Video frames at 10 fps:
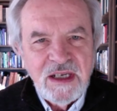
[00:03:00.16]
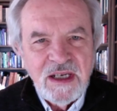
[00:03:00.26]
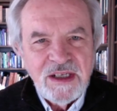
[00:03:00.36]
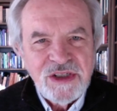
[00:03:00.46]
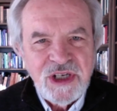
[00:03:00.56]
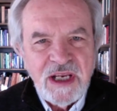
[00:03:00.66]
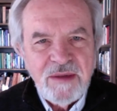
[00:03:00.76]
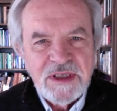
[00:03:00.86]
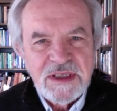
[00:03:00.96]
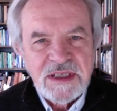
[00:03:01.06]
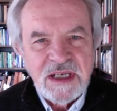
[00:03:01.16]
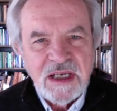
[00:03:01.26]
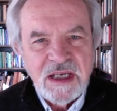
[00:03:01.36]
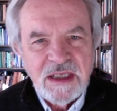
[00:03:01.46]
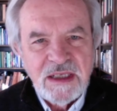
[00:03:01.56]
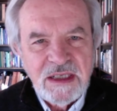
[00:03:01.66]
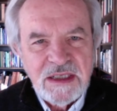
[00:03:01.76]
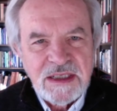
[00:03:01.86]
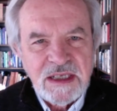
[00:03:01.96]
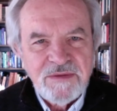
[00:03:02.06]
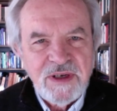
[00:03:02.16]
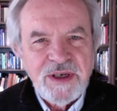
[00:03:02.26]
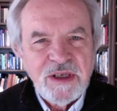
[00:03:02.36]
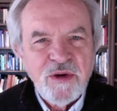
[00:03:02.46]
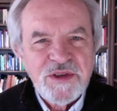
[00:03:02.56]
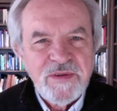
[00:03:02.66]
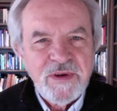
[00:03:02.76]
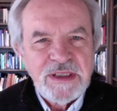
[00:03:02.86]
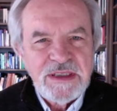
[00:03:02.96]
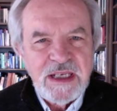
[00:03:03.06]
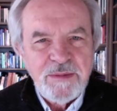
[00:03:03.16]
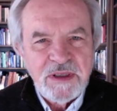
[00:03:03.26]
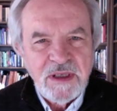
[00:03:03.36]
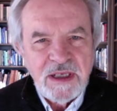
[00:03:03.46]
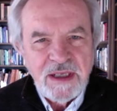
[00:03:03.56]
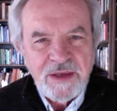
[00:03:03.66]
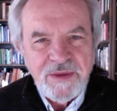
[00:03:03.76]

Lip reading: Shame goes very deep, and I think